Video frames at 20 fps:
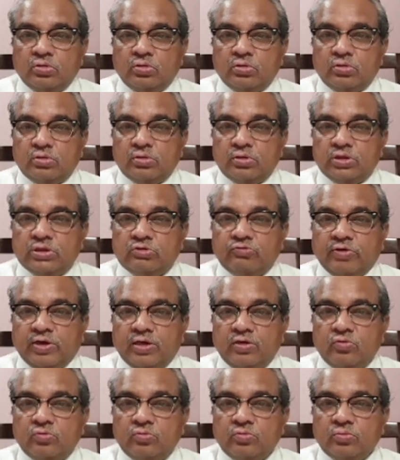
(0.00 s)
this
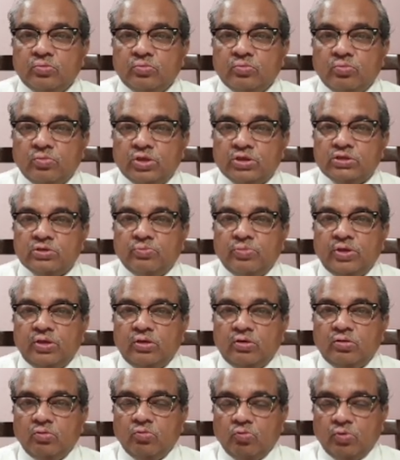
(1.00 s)
value must be
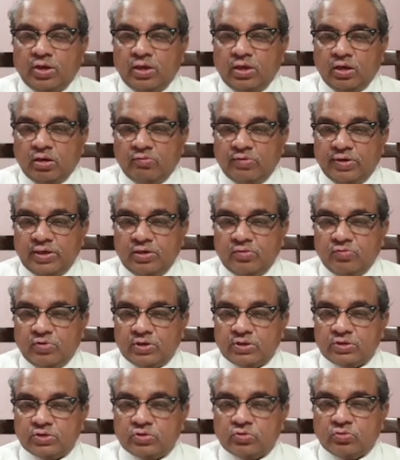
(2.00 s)
1 hour
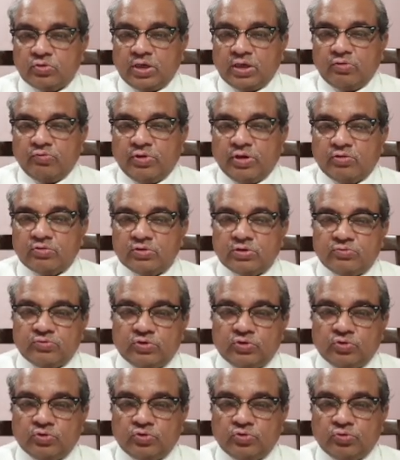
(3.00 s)
inverse. So that we have
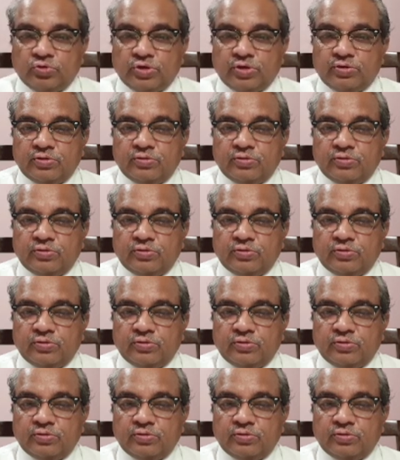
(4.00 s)
substituted.